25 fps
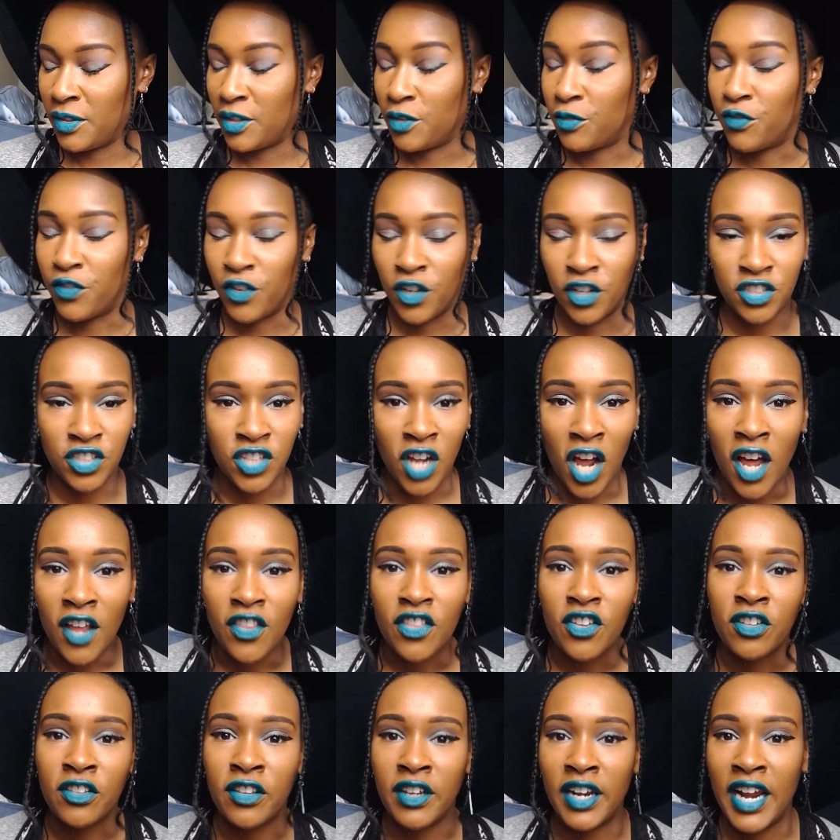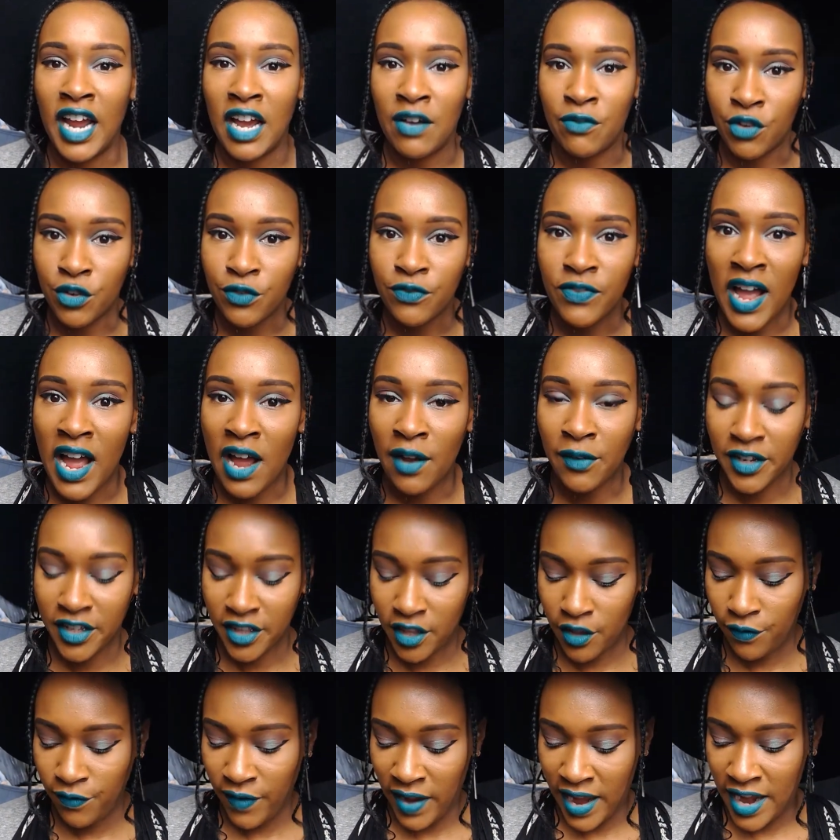were the first author that I ever found in
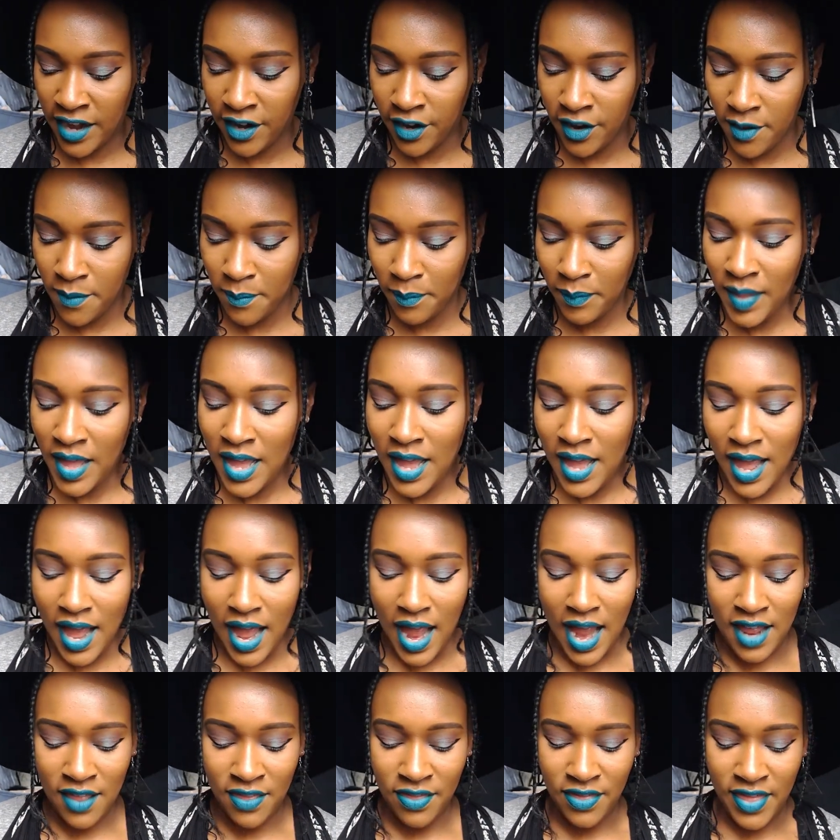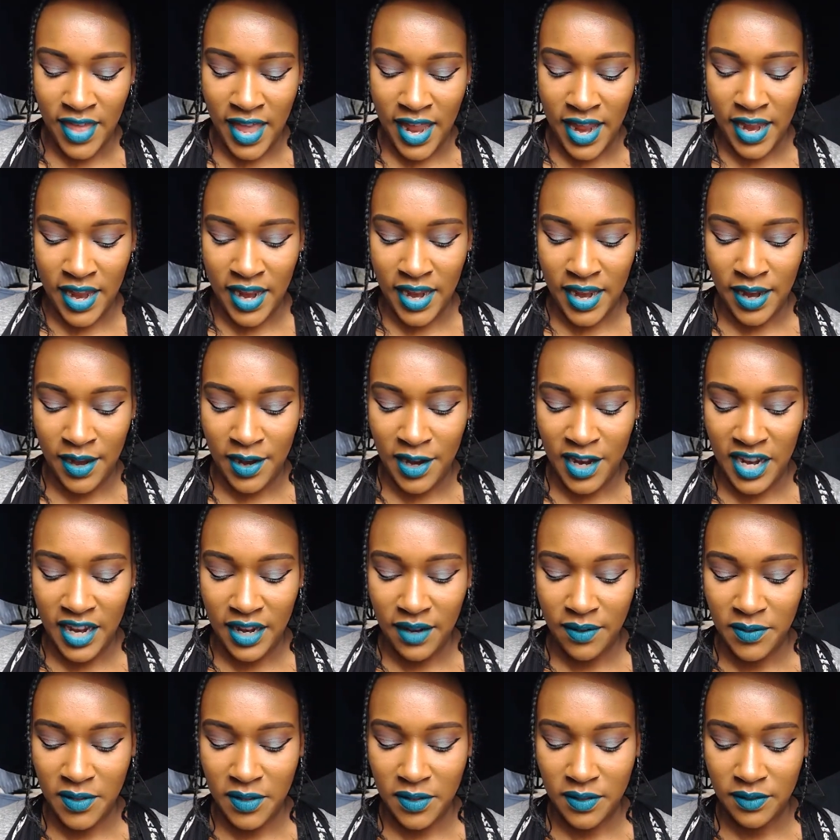the fandom, and
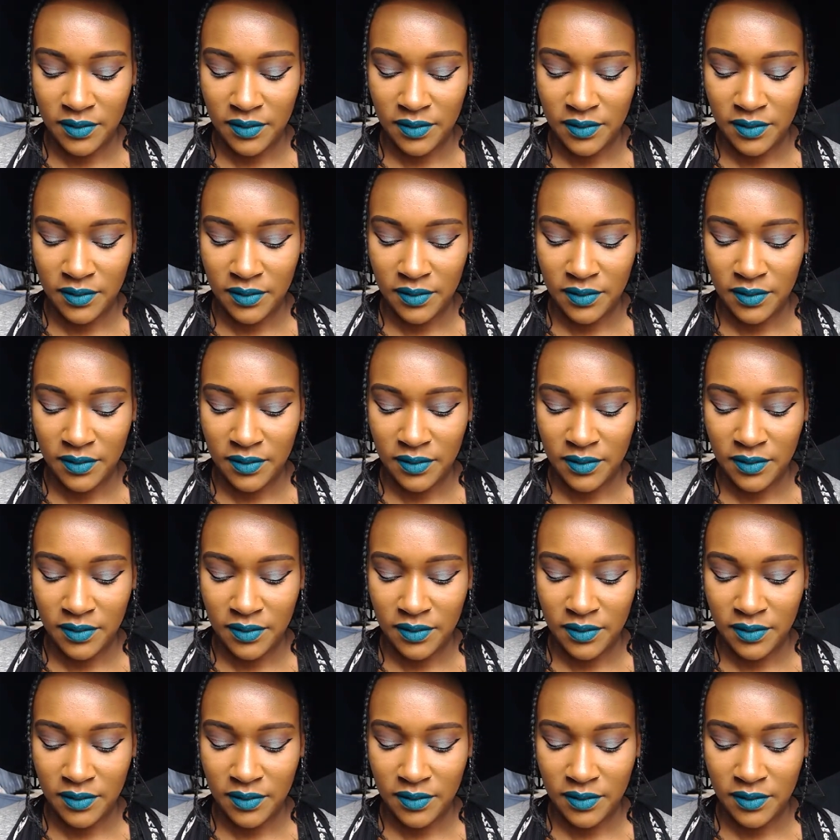they